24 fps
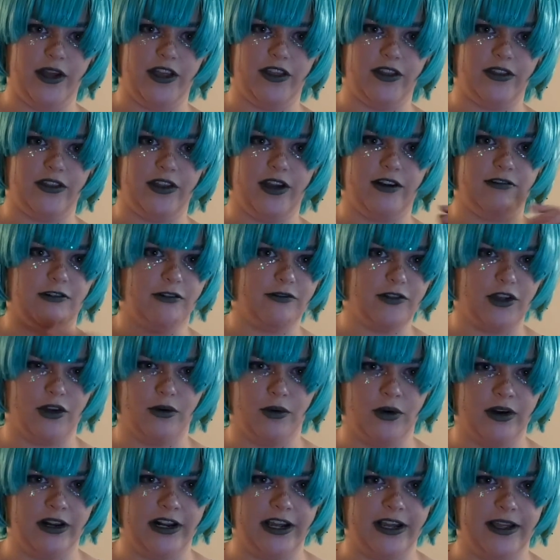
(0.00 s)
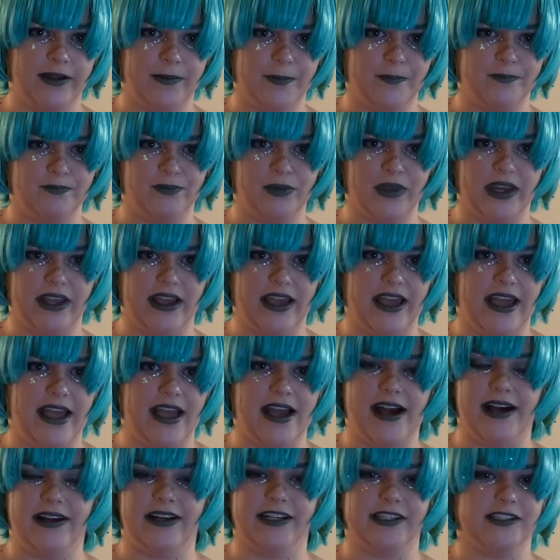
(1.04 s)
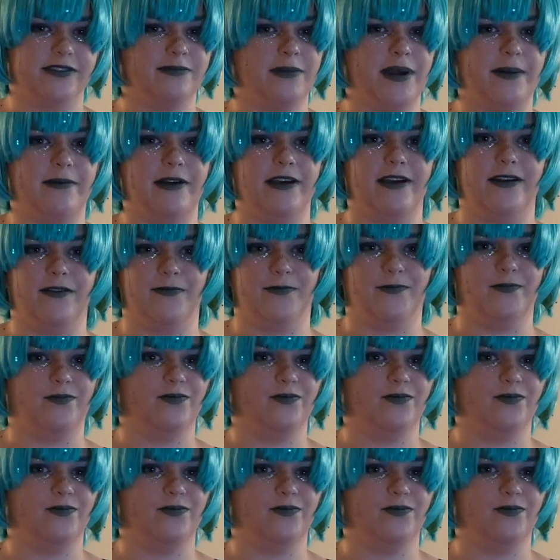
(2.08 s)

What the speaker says: with a review on it, and it's maybe